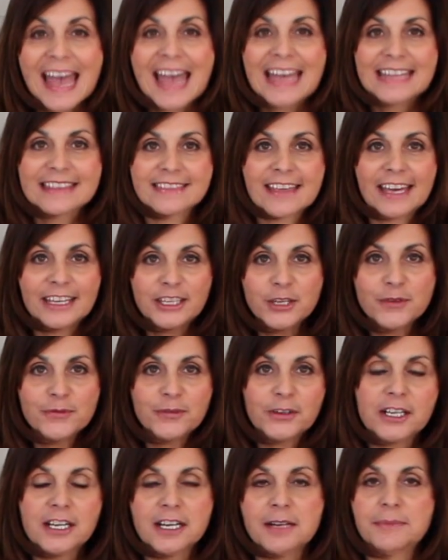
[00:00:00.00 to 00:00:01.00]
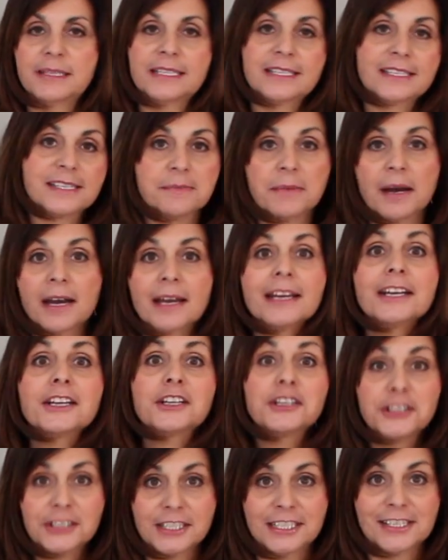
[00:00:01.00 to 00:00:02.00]
and thank you for coming to my
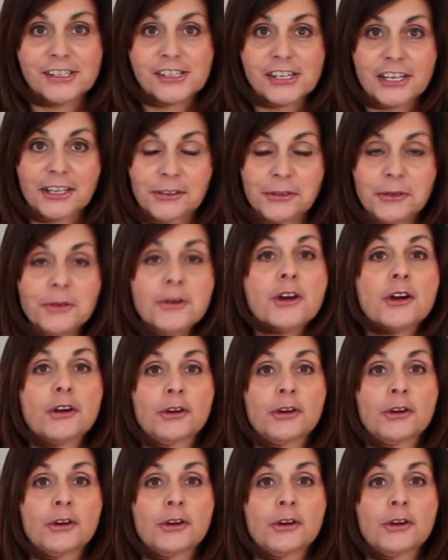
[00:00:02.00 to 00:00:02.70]
cooking channel,